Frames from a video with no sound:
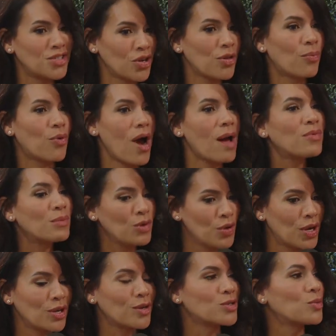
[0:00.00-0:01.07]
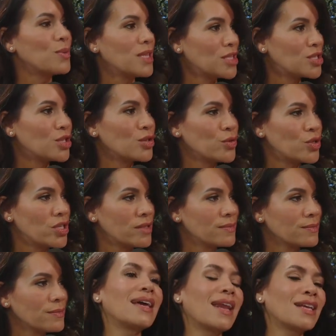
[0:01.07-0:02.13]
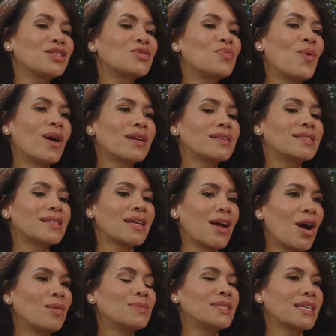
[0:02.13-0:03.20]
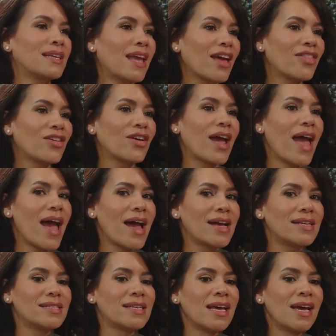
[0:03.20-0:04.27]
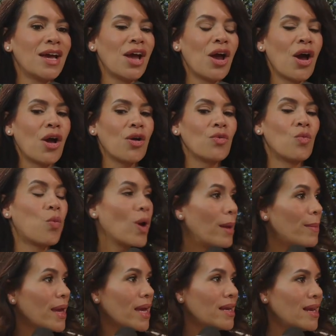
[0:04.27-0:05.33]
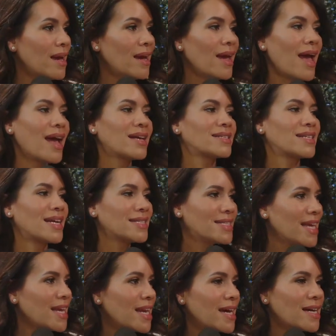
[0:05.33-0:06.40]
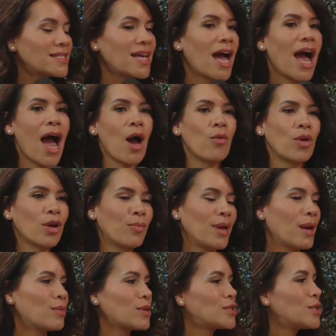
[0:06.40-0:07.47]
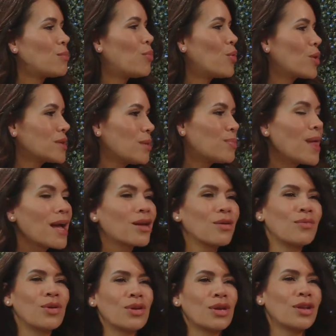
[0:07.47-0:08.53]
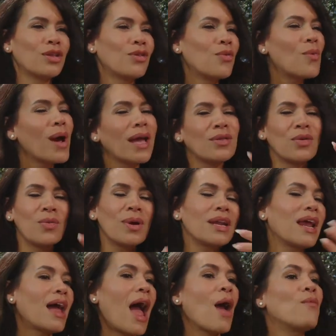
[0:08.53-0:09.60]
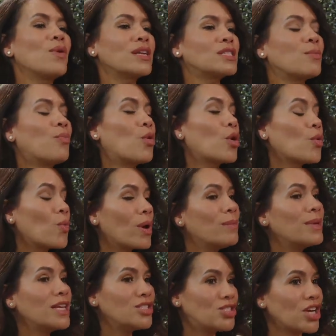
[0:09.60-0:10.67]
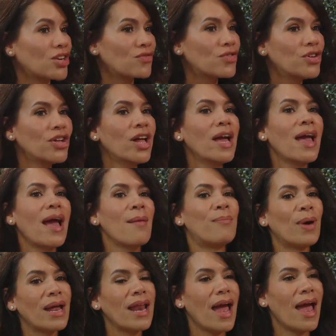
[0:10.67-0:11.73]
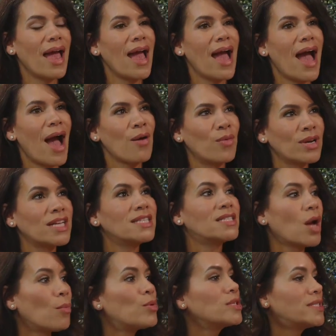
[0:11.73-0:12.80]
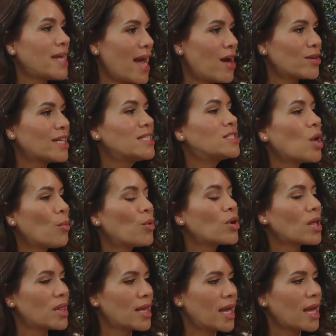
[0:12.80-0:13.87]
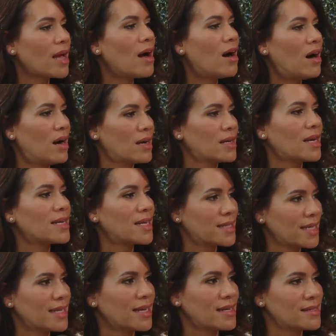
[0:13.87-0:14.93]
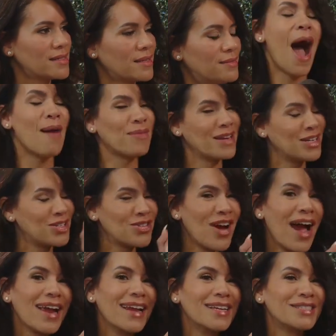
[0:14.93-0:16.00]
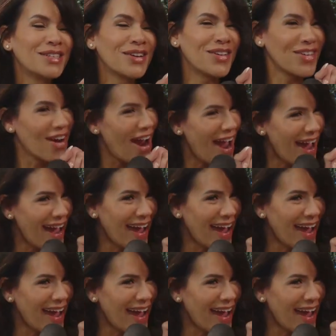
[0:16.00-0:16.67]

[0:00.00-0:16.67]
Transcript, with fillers: you're the problem, you can also be the solution. And I just want us to come together as women, as Latinas. I want to be able to support the black community, the white, the what I want to support women in general, but I want to double down and double click on Latinas. I'm going to try not to cry